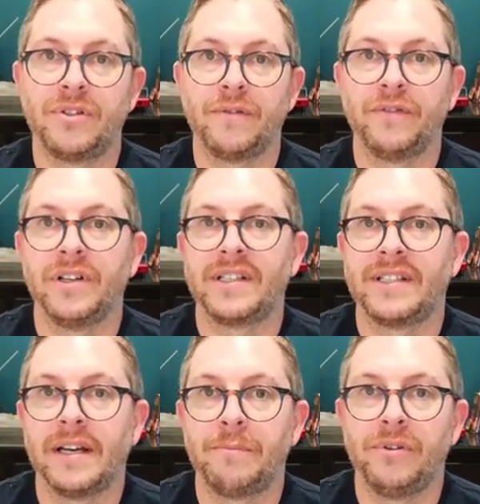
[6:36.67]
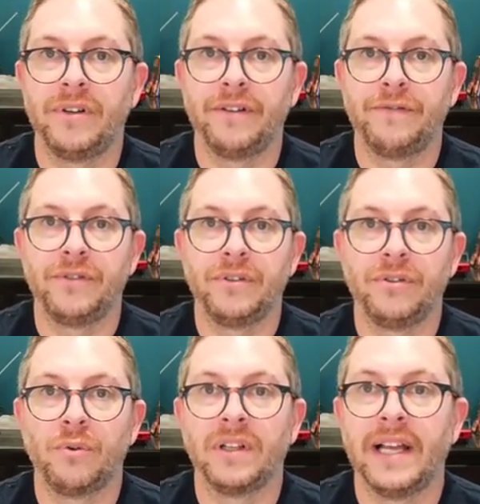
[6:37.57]
So for example, if
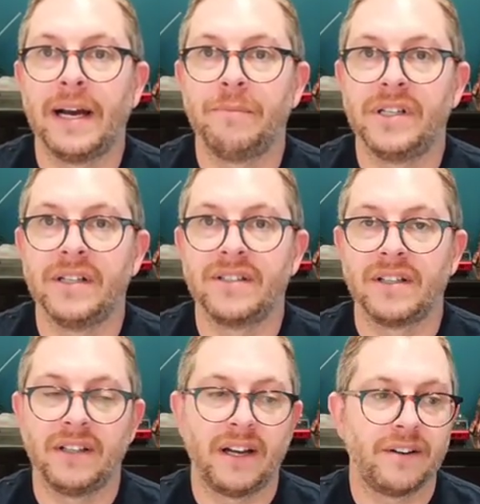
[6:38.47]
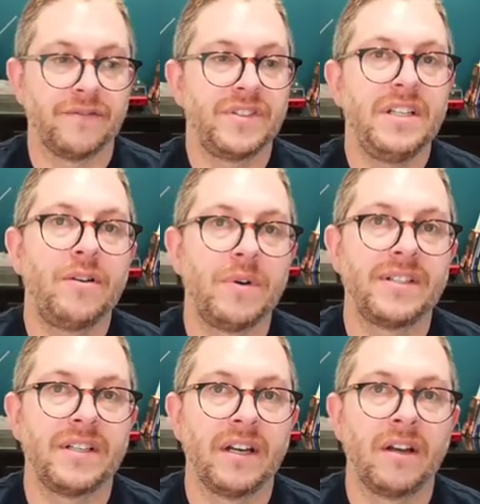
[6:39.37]
your lab does a lot of
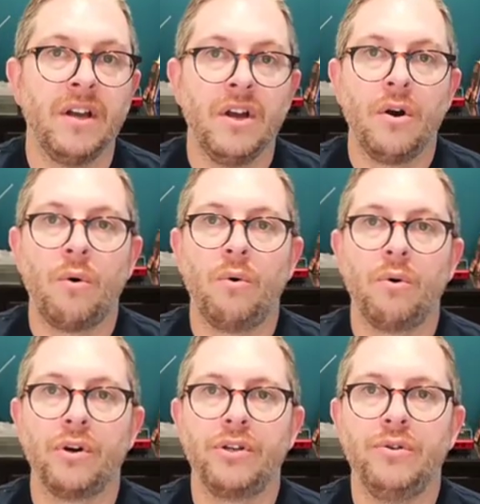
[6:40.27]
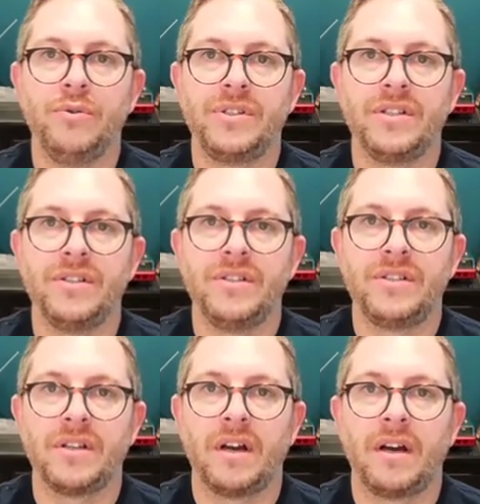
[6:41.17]
sequencing or uses